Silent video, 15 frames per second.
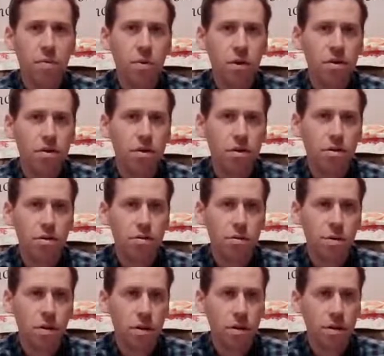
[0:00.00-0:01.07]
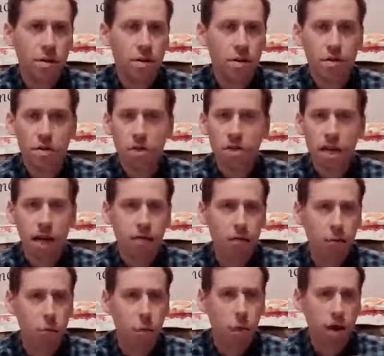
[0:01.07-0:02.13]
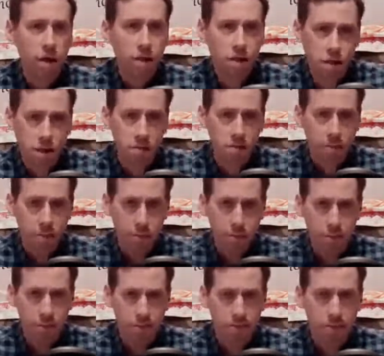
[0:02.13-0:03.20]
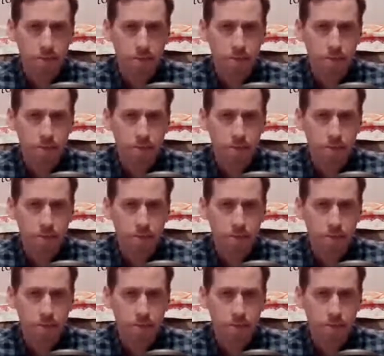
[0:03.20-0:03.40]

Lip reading: if we were to just have one